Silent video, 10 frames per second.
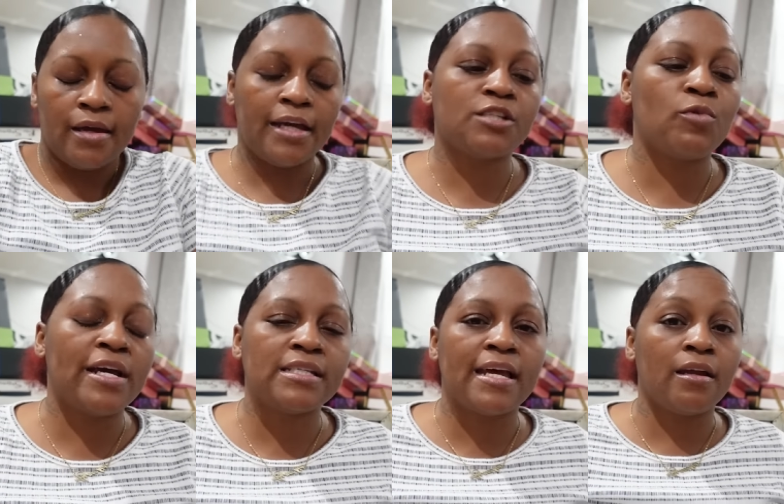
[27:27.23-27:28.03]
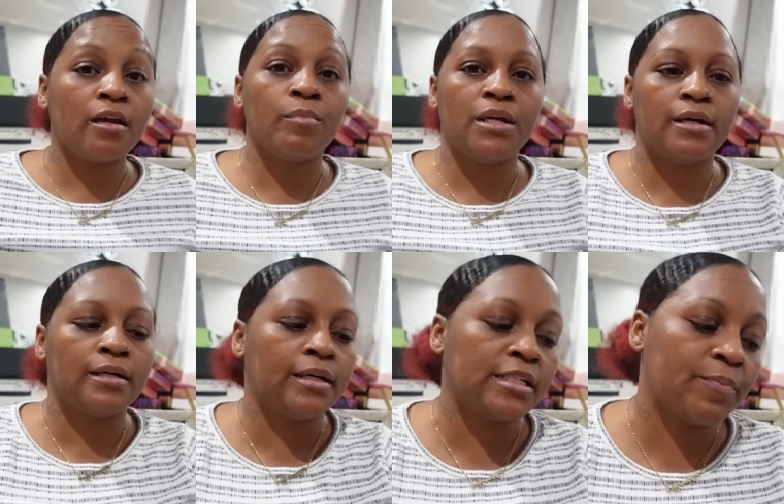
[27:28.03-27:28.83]
It's ways that it can be
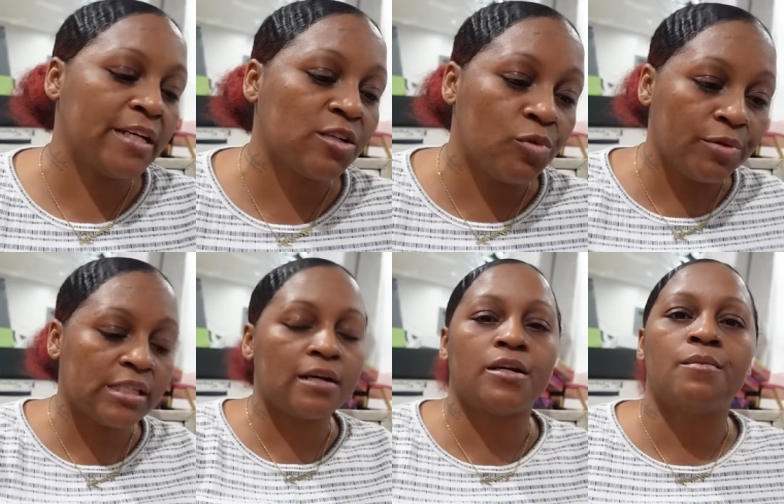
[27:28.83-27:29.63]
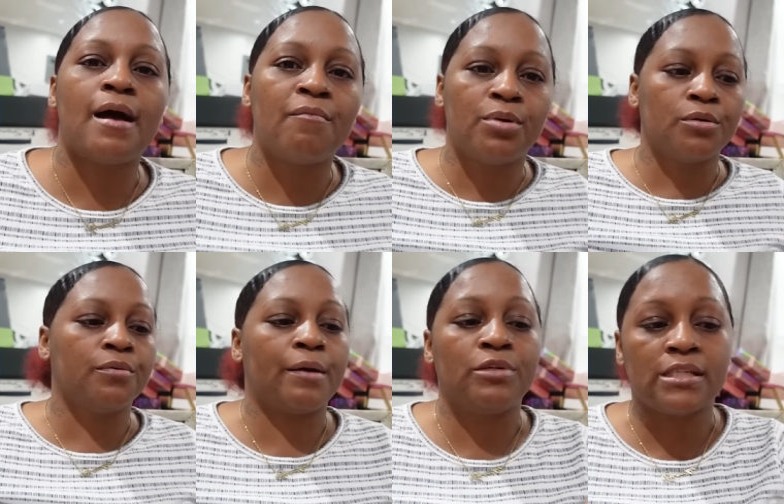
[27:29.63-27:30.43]
done, especially when we take them out, boom,
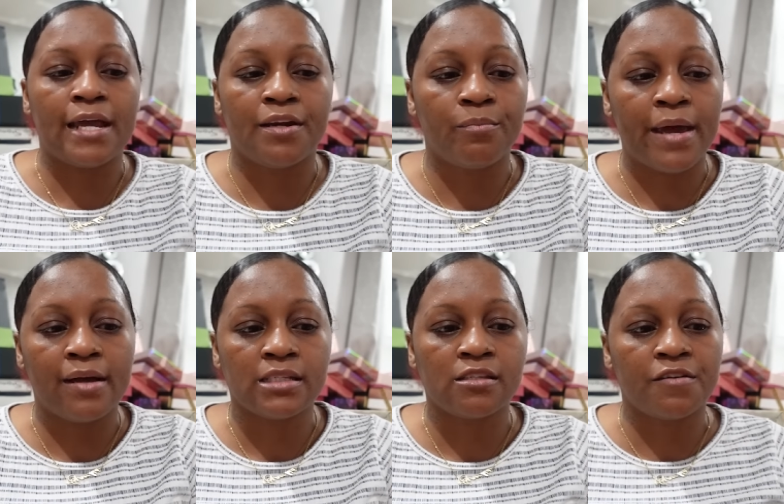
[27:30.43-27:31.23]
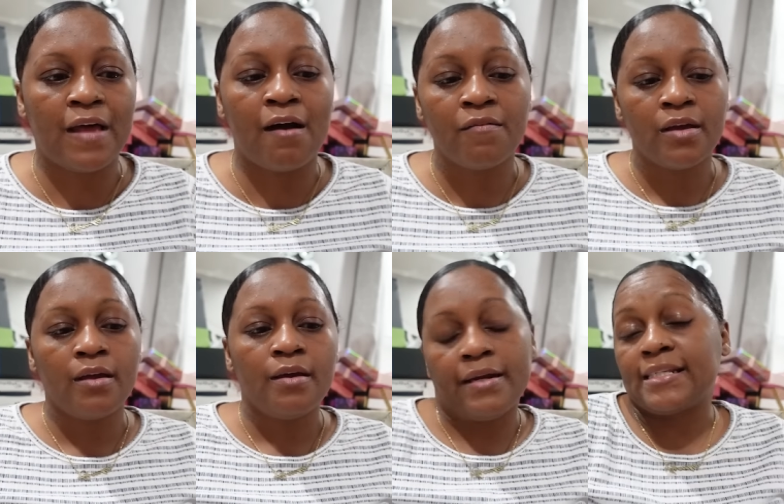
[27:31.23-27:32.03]
and we take them bells and stuff off.
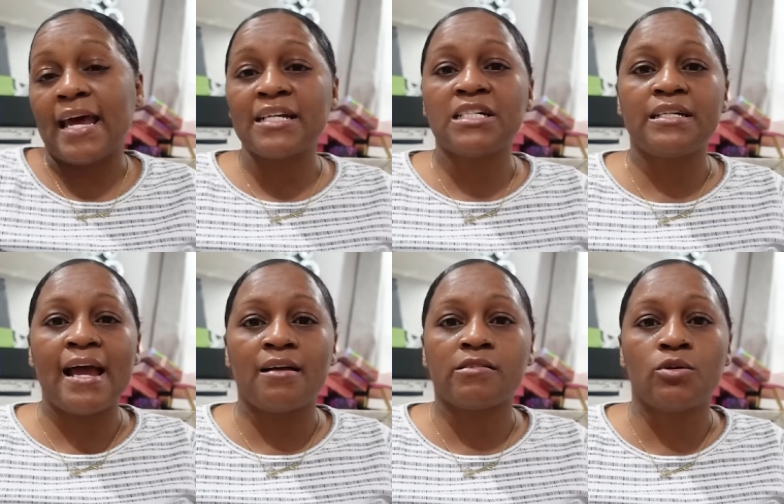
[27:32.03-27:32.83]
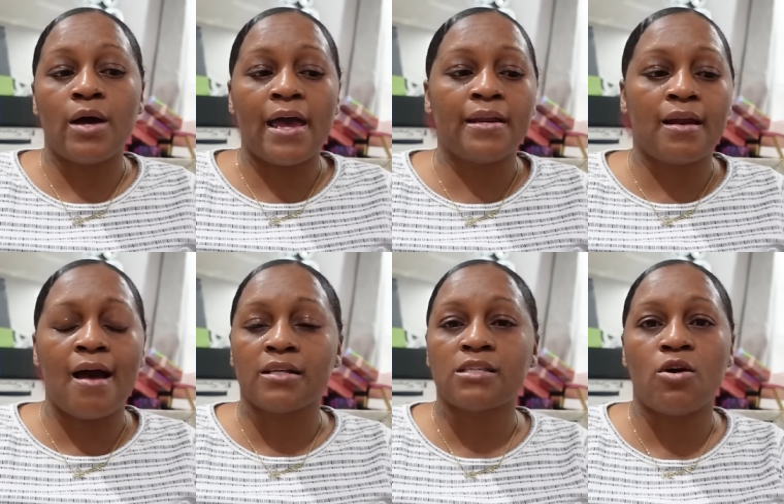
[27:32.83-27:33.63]
That's actually down to a eighty
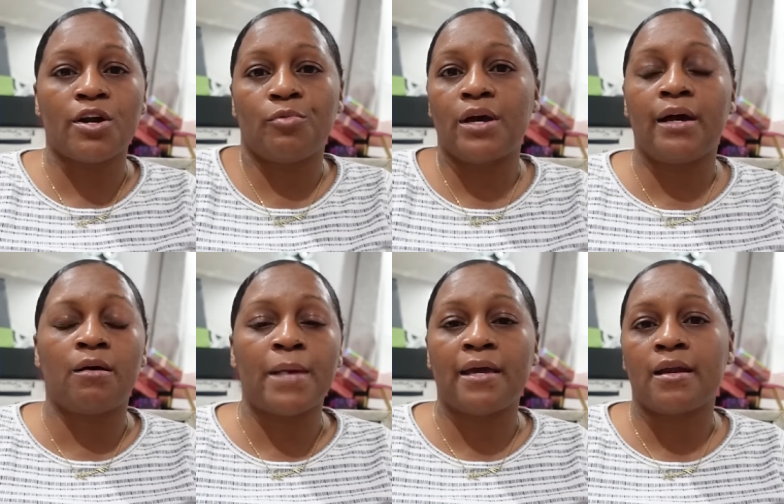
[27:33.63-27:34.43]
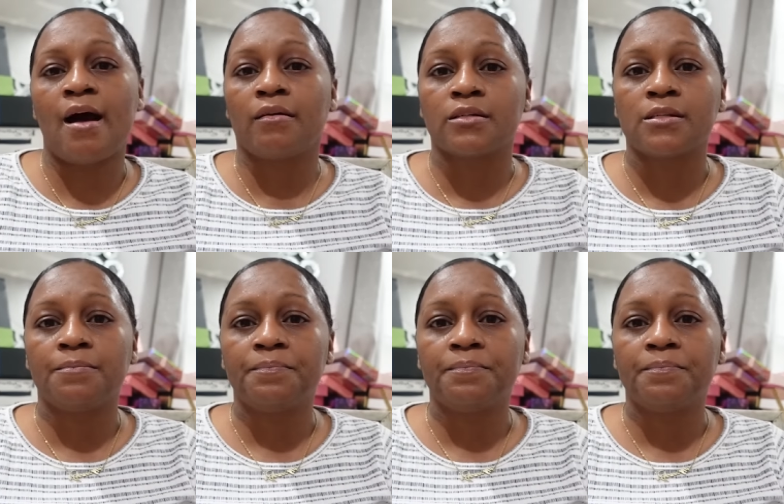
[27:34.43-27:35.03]
dollars. Started with um eighty dollars.